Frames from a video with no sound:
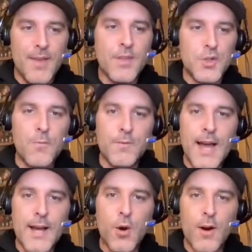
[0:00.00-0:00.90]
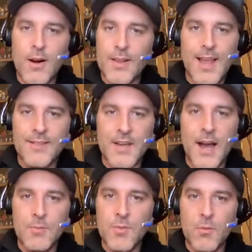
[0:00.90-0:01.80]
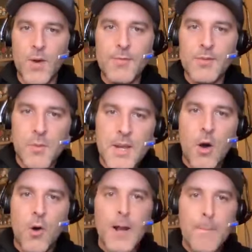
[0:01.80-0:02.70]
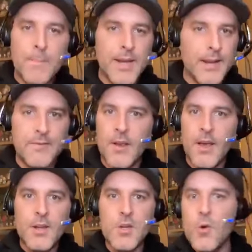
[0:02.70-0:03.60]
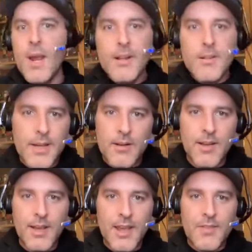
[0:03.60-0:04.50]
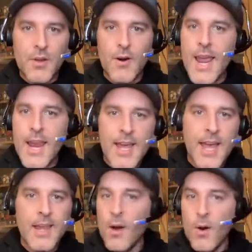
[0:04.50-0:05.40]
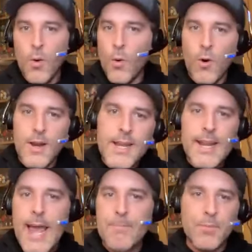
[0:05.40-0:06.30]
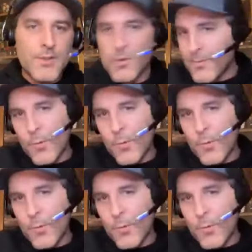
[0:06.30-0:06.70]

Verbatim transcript: in the Joe Flacco era at times when the Ravens would be going up against New England in their heyday or Indianapolis or,